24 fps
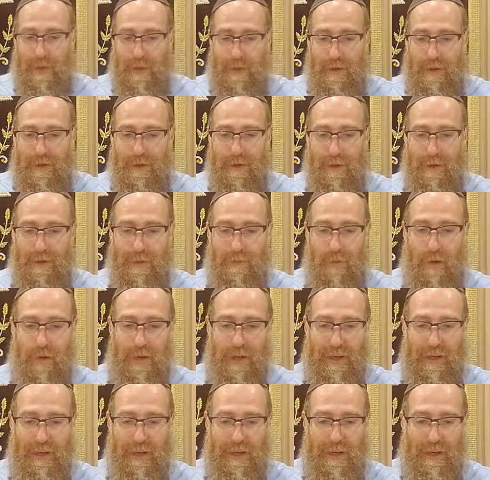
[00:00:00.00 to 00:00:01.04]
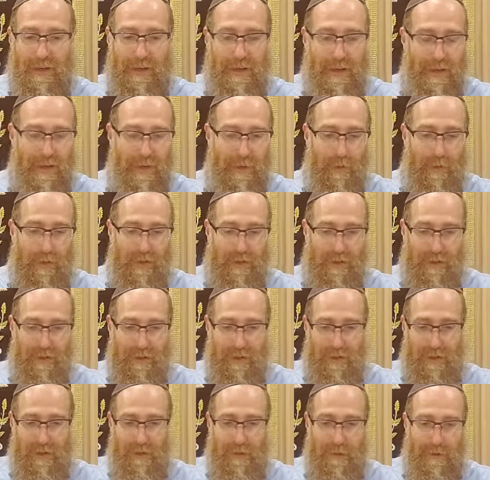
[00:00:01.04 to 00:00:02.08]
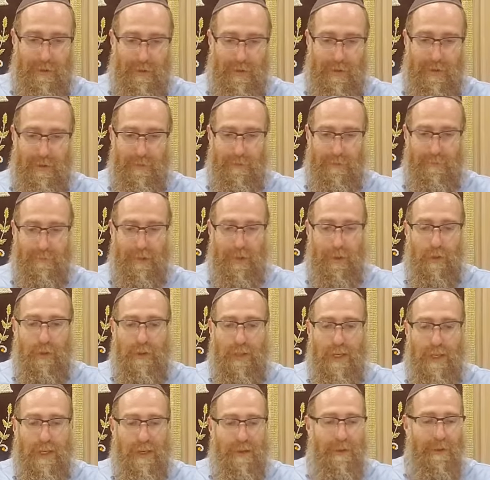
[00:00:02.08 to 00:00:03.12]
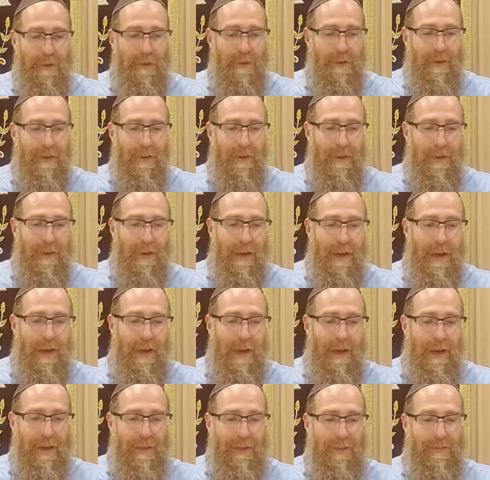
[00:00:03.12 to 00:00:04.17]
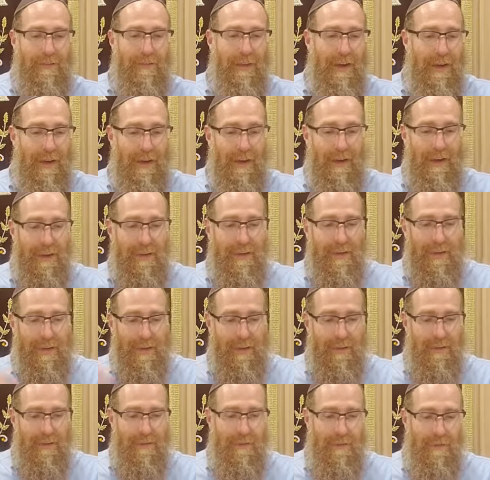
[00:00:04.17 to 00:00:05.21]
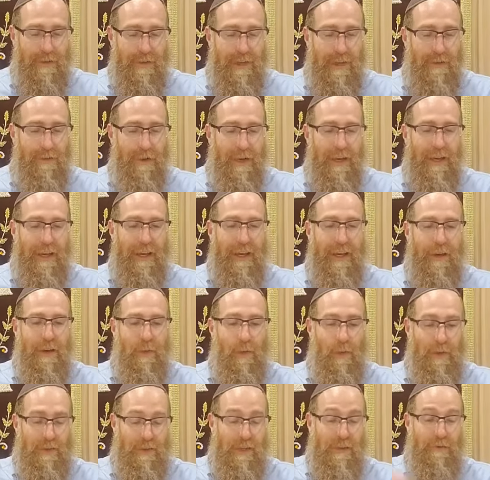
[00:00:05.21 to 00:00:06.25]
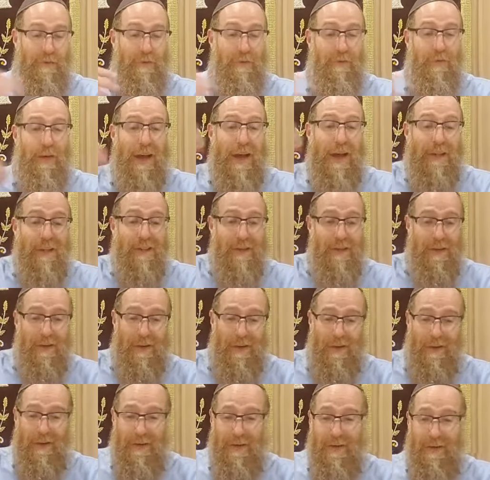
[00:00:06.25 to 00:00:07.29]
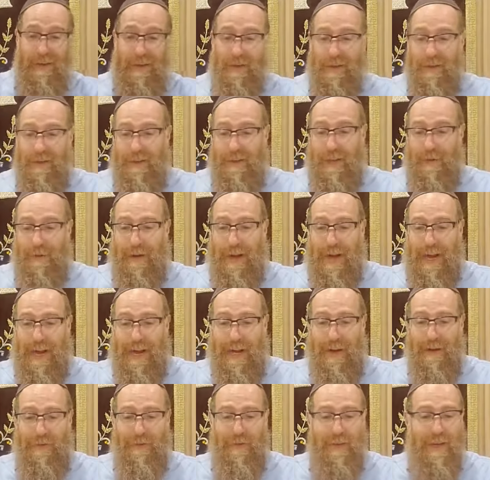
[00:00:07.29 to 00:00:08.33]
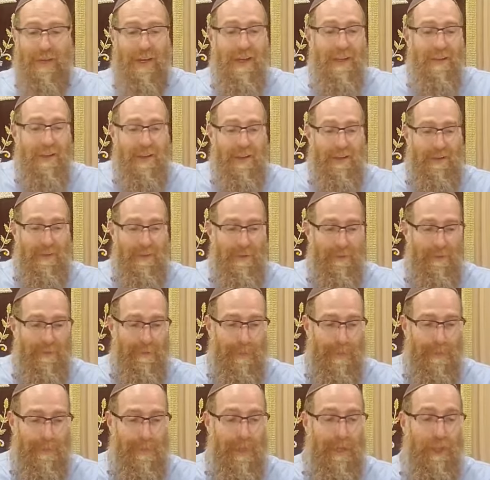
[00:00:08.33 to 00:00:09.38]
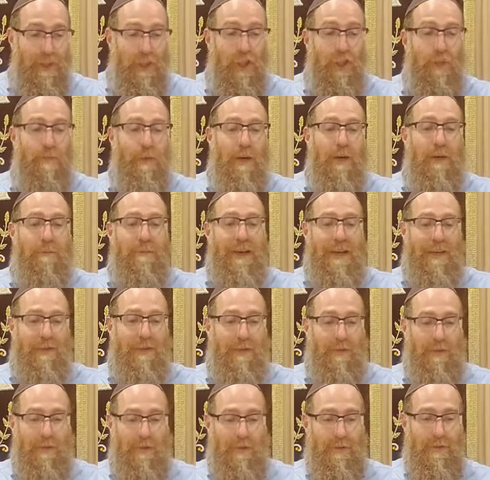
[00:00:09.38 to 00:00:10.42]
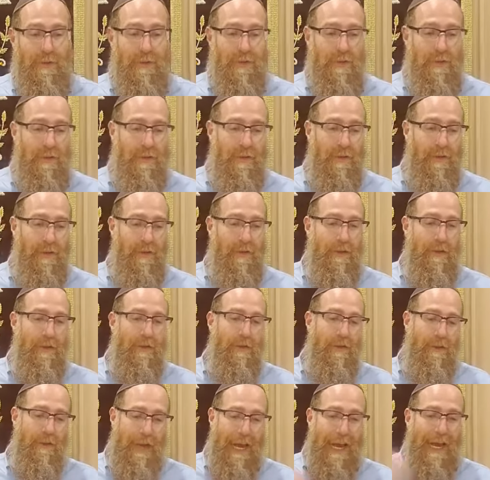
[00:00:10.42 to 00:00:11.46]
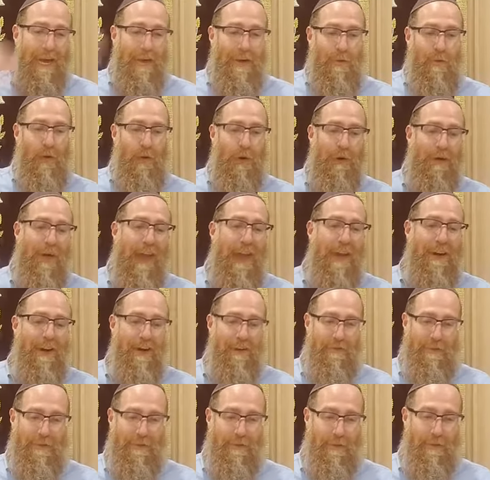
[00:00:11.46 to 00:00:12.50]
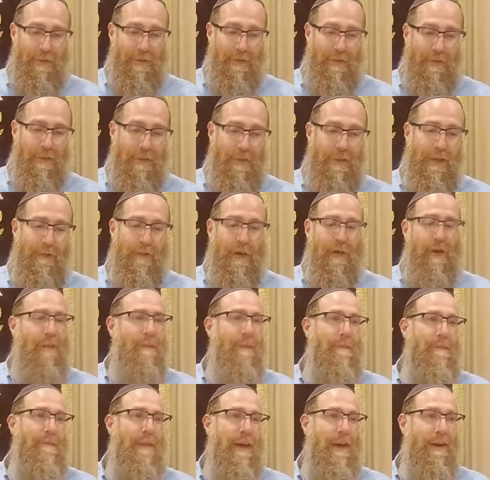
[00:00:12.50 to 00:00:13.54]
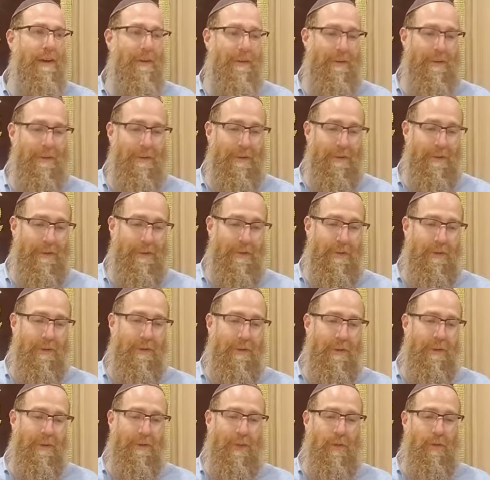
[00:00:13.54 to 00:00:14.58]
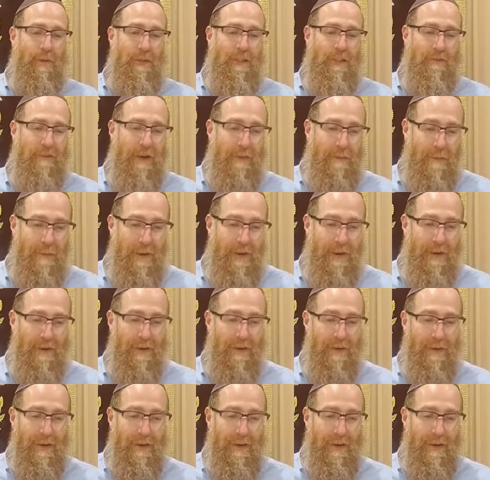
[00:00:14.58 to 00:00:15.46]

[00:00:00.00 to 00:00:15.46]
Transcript: So in the morning it was Pelusian, and in the evening it was even fancier. They would have Indian shel shmoina meos zuz, worth 800 zuz. Divrei Rabbi Meir. These are the words of Rabbi Meir.